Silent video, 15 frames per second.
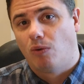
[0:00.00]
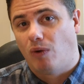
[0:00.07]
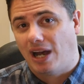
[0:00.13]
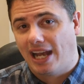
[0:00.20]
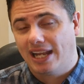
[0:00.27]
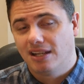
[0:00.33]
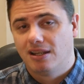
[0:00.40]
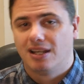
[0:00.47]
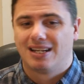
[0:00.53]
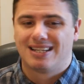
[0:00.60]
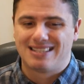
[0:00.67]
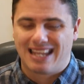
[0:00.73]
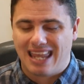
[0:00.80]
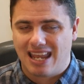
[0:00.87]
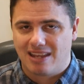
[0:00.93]
Why?
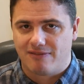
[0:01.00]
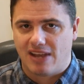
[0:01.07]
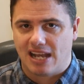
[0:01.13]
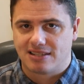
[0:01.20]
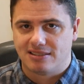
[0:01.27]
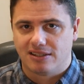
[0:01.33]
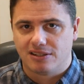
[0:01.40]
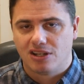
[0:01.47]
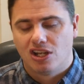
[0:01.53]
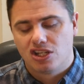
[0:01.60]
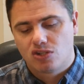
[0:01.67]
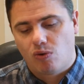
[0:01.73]
Because they can't get vaccinated.